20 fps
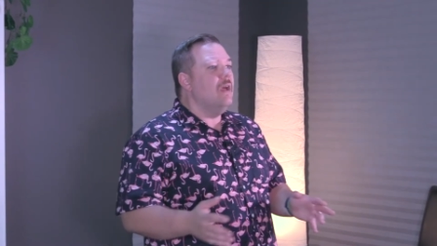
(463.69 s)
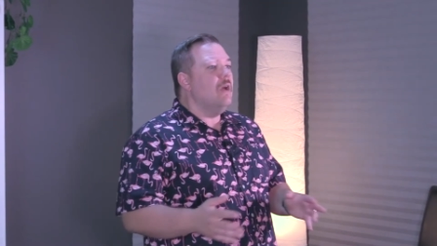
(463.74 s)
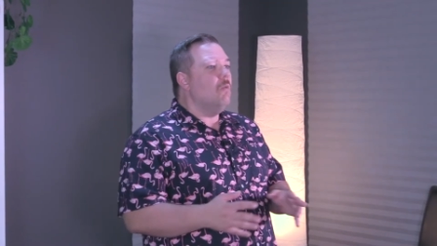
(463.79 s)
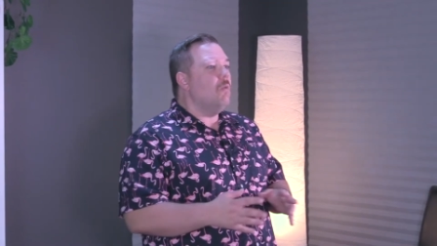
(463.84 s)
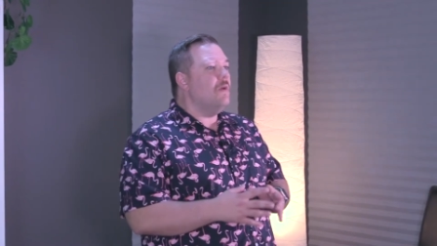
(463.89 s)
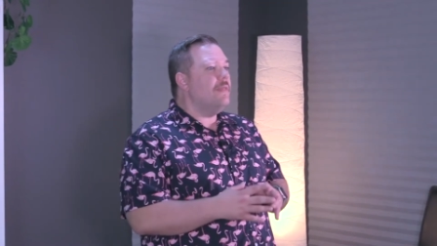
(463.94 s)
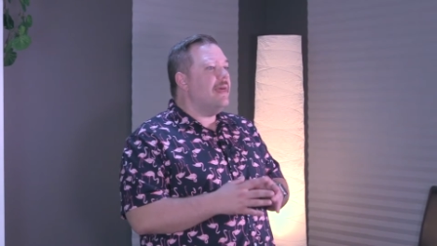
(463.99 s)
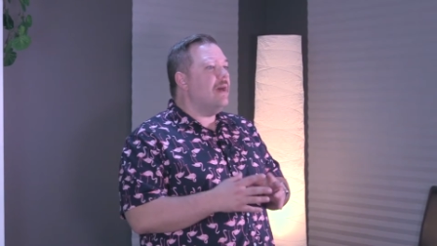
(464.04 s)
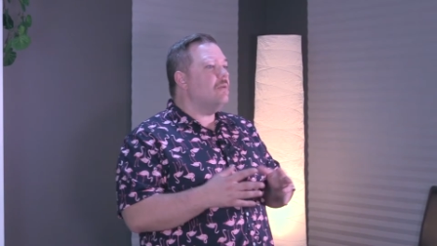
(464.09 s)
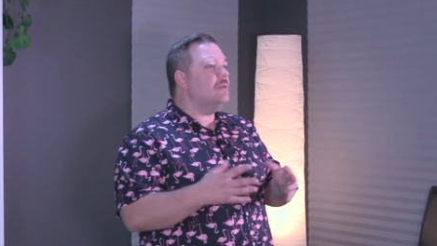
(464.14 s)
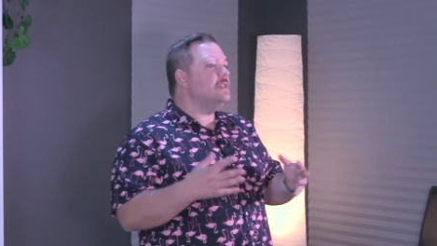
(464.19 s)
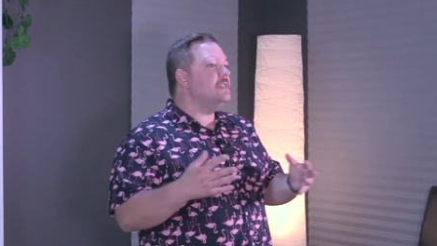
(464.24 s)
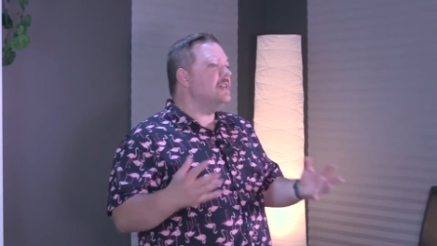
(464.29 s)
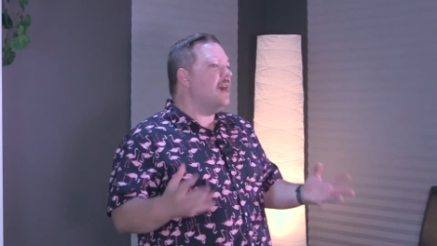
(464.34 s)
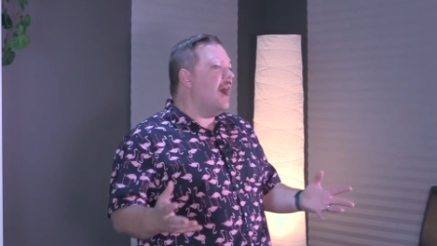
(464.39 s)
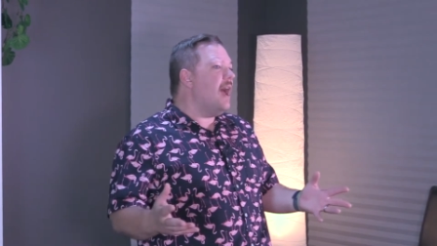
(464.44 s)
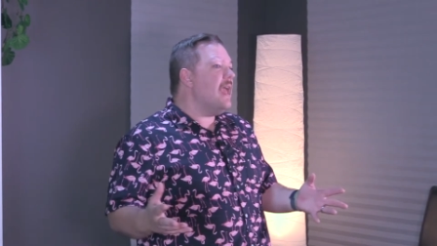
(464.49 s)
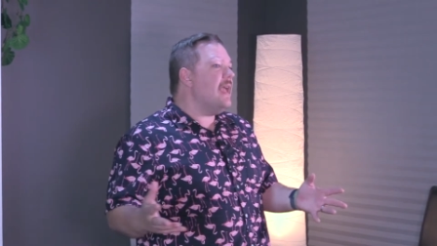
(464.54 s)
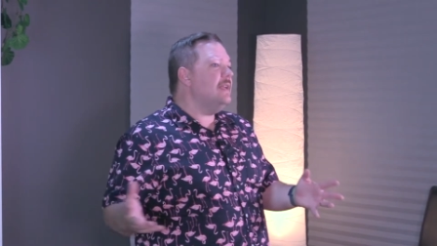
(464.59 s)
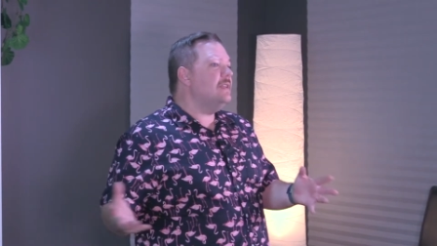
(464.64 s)
without
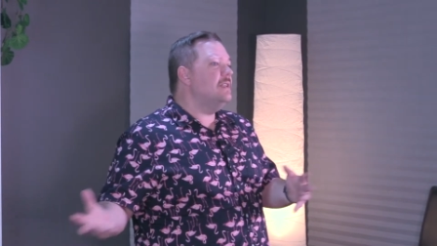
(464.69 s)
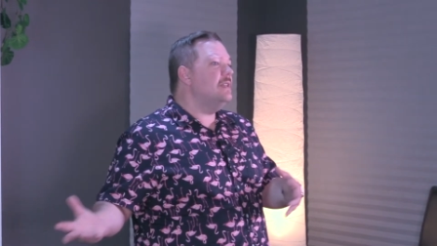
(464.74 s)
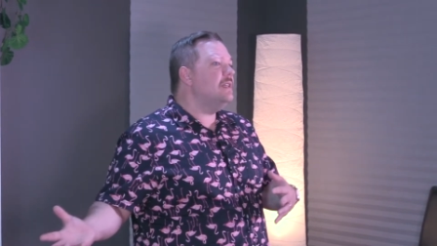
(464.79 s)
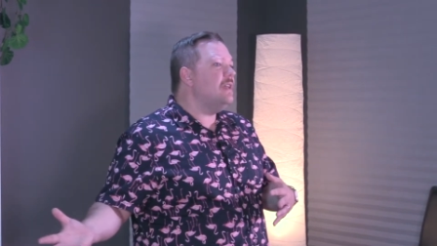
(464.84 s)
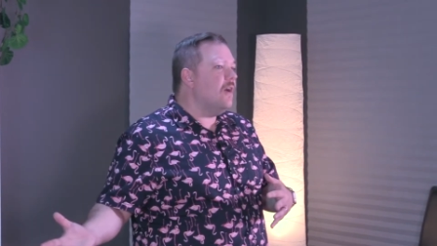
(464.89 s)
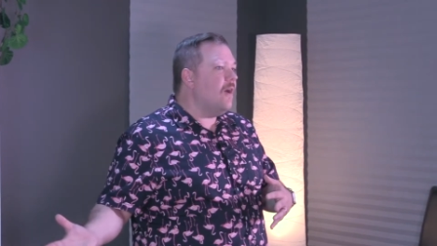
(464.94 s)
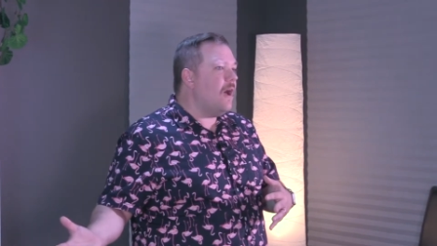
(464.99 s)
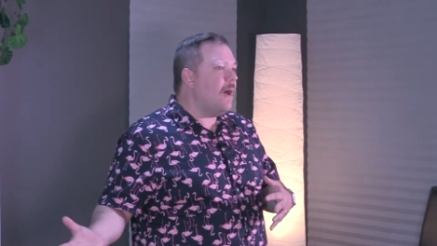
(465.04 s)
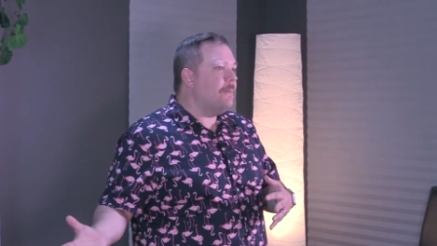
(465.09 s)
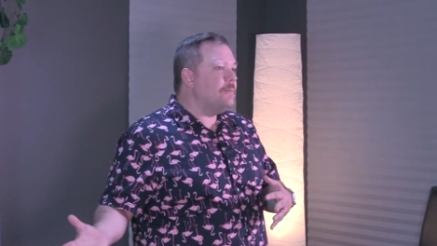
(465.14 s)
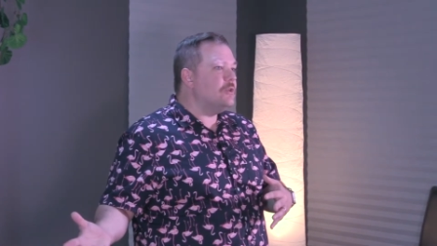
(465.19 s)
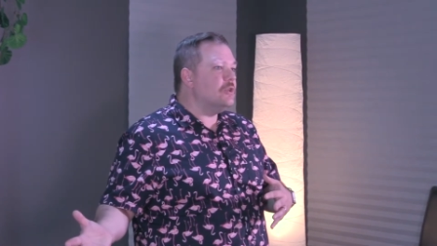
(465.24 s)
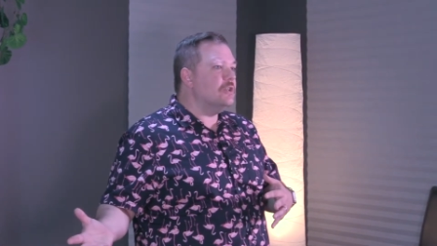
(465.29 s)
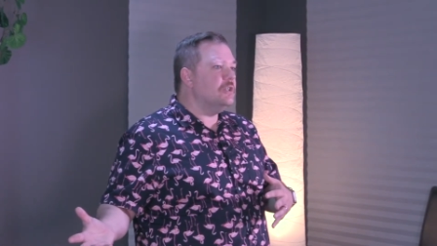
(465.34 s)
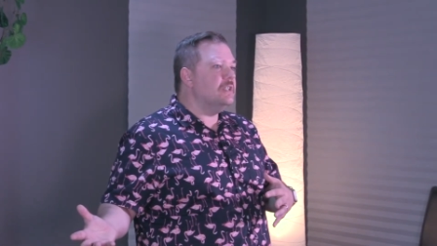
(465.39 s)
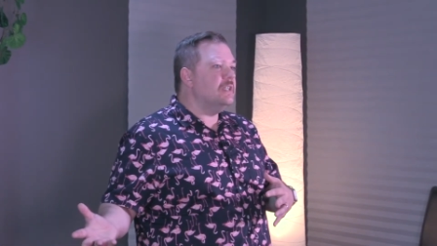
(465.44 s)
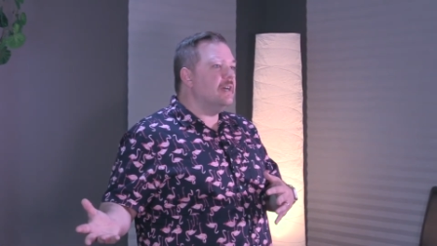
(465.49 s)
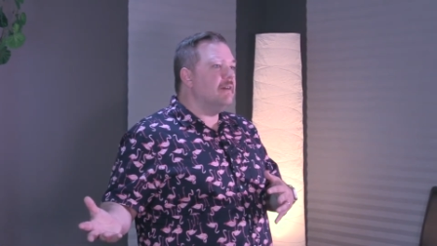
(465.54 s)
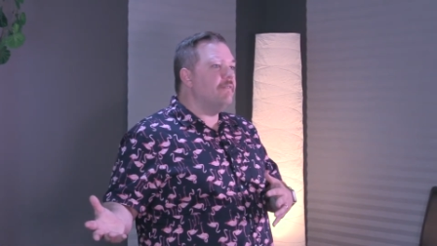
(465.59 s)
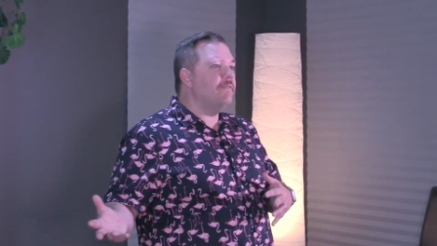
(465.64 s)
dying to the
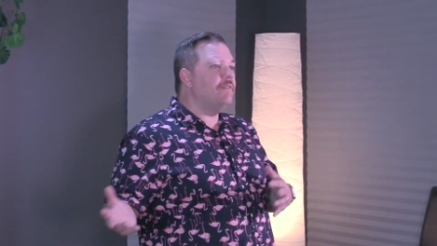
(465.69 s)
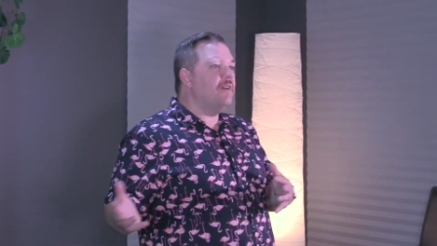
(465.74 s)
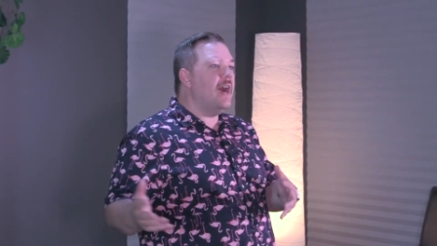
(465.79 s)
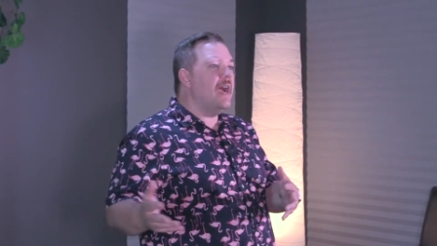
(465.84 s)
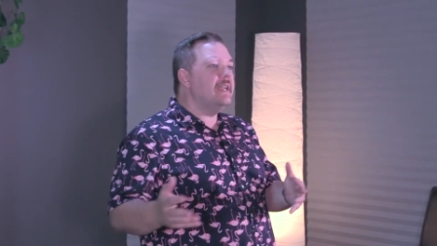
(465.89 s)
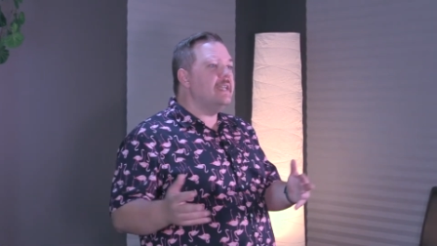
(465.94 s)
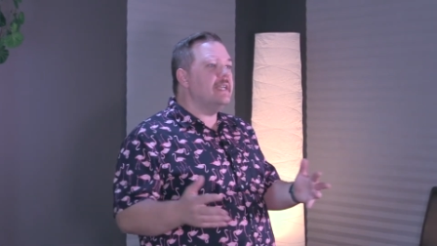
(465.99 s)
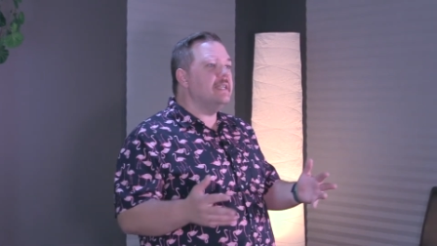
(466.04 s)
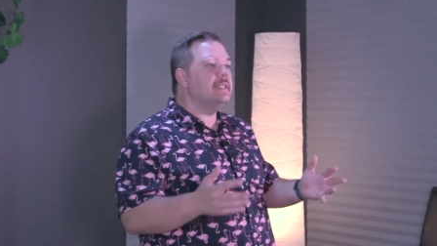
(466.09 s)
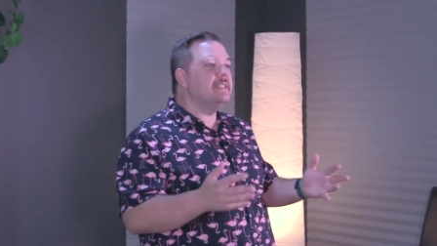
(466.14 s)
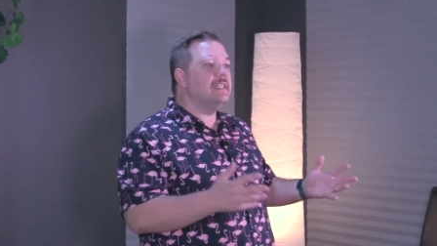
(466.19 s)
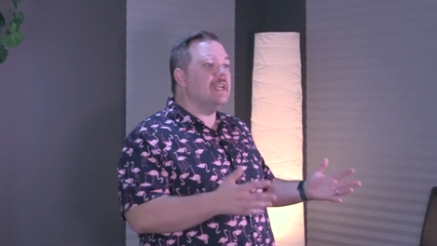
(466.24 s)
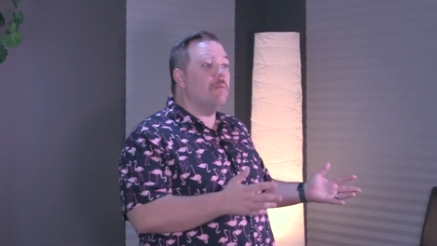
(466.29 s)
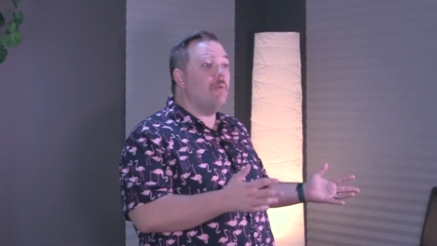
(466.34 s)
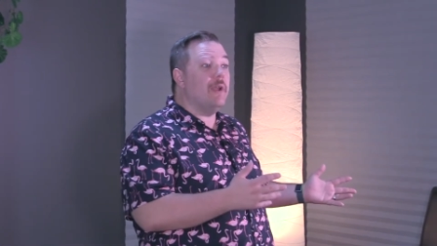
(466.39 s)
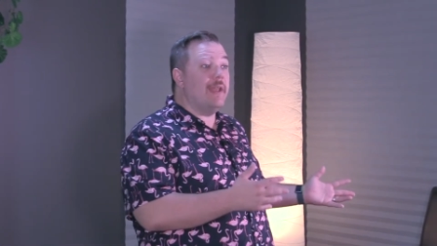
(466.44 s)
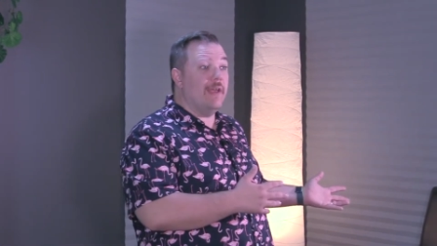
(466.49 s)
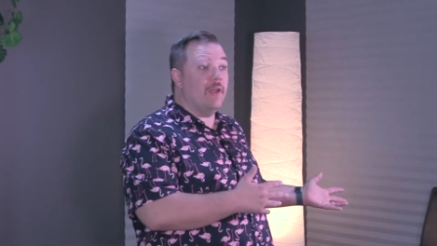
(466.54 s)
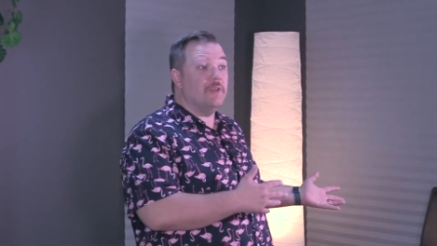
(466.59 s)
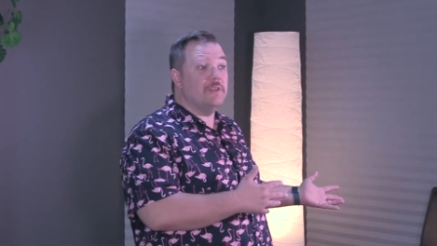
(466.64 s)
option of finding
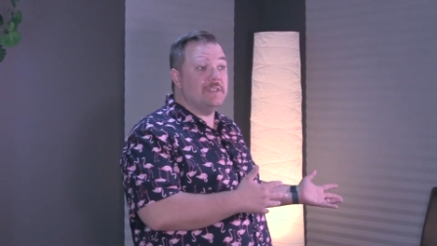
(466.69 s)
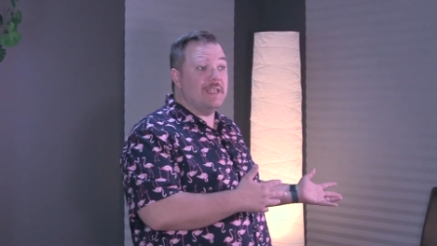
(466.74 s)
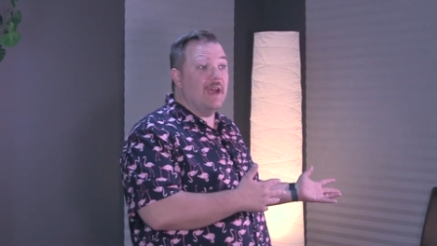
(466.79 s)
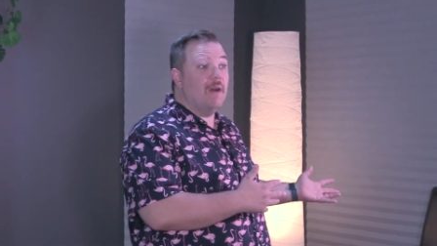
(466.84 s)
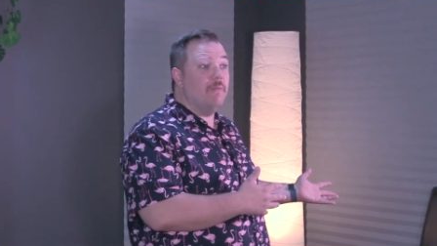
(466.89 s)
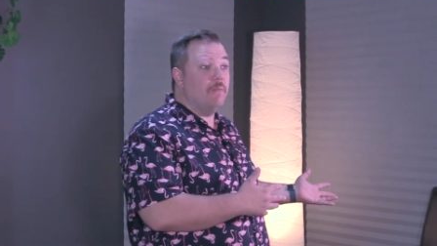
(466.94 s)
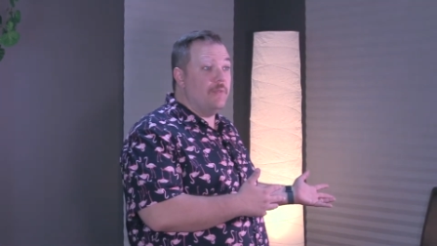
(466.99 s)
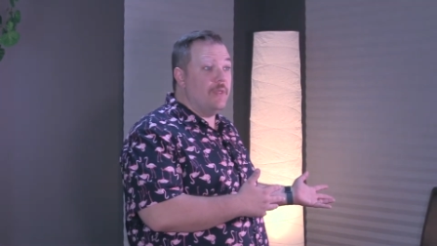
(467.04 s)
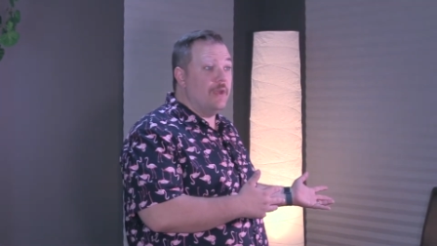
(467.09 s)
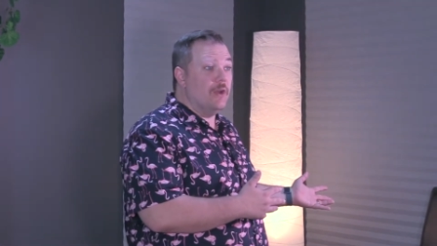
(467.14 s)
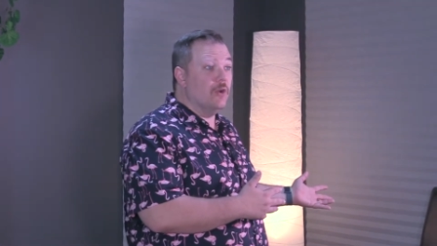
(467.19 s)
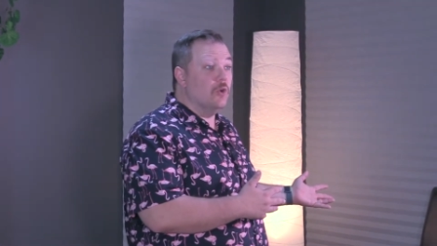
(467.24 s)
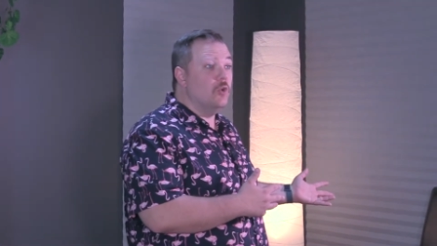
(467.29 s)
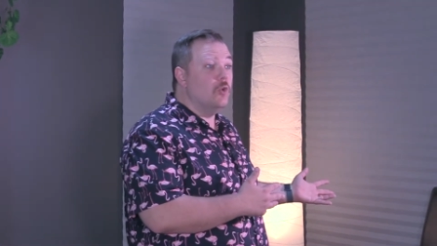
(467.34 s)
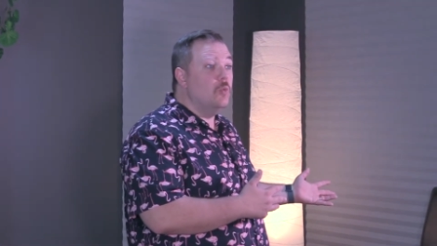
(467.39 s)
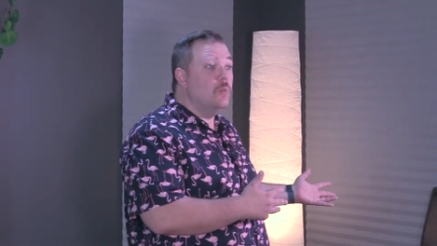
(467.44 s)
someone else out there who